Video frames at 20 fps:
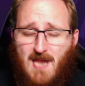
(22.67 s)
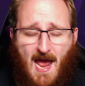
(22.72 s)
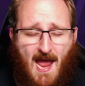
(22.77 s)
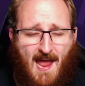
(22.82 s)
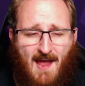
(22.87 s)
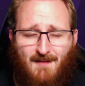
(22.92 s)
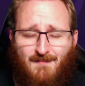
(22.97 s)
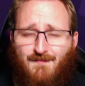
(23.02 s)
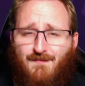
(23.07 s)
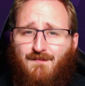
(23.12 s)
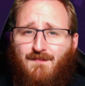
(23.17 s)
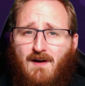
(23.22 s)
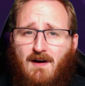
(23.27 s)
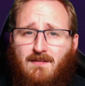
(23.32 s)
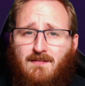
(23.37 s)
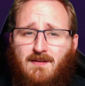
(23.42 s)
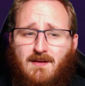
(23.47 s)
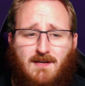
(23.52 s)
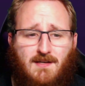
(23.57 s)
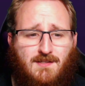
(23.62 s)
have
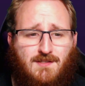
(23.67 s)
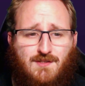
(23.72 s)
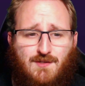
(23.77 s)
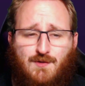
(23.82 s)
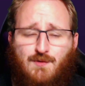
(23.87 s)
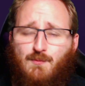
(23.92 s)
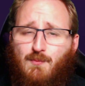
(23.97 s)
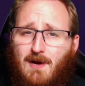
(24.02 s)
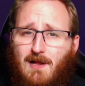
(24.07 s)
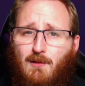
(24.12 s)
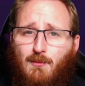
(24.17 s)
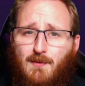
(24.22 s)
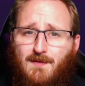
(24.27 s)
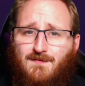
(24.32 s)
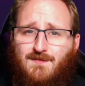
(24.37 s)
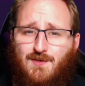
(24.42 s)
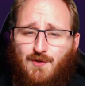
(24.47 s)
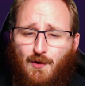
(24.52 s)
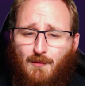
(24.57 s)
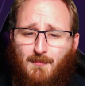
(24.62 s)
fun and do well
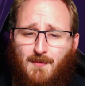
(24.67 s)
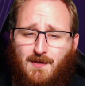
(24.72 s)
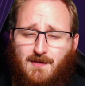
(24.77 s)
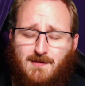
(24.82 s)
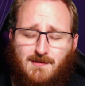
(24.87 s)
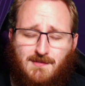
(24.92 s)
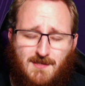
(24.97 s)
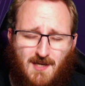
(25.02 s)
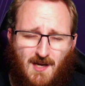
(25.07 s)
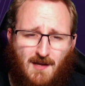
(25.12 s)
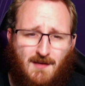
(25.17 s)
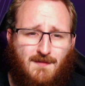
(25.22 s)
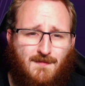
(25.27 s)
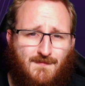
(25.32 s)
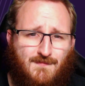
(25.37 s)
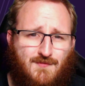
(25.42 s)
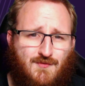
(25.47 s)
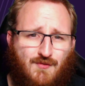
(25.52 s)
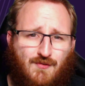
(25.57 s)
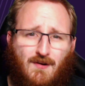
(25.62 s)
with Dortmund and kind
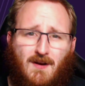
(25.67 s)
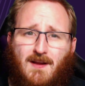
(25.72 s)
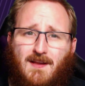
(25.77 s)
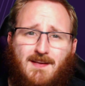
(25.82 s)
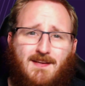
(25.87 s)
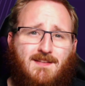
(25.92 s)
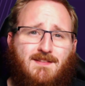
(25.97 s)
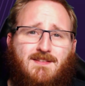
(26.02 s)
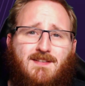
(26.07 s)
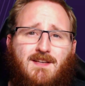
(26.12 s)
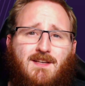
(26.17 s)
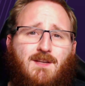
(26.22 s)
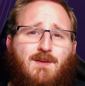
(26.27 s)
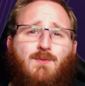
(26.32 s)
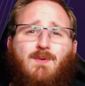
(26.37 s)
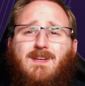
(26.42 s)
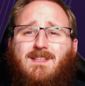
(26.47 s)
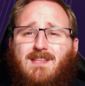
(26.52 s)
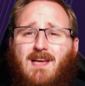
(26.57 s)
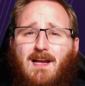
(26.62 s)
of try and
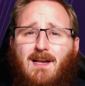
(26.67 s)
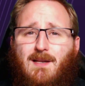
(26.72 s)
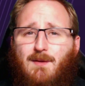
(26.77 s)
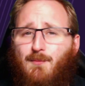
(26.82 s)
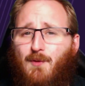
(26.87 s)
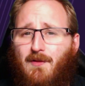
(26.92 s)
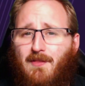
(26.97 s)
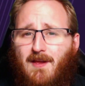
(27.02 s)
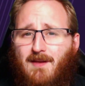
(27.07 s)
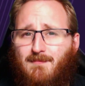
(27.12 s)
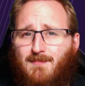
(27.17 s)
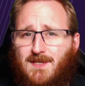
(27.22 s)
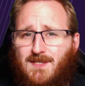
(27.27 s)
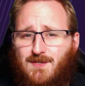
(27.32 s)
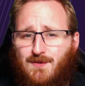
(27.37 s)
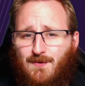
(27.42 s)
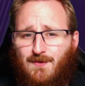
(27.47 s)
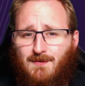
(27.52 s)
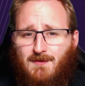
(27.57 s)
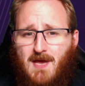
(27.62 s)
continue exactly what they've been
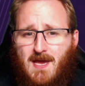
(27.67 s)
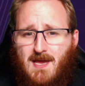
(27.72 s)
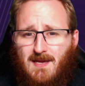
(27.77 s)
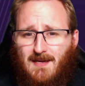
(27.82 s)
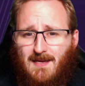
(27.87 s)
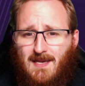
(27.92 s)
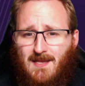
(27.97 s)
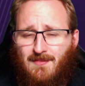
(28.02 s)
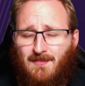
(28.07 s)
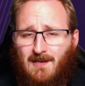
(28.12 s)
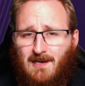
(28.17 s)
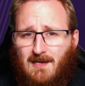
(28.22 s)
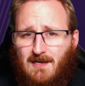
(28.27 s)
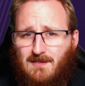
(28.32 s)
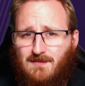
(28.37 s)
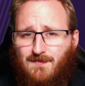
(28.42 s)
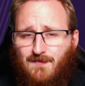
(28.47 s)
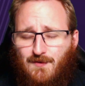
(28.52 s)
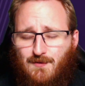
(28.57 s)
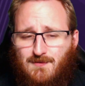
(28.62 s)
doing in the
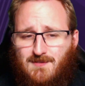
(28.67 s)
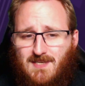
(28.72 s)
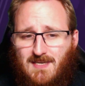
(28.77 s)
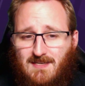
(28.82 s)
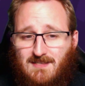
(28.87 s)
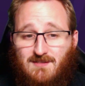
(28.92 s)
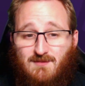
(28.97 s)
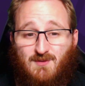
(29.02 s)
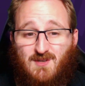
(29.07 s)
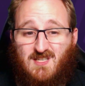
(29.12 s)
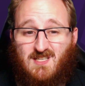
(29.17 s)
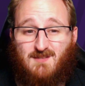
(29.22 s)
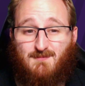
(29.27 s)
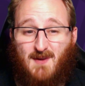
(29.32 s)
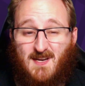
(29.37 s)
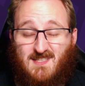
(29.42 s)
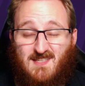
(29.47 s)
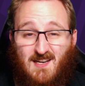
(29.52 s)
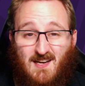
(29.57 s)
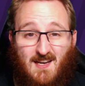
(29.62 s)
last few seasons, which is
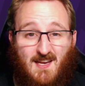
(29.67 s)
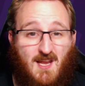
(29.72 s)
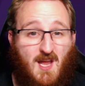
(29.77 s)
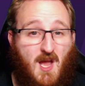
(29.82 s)
basically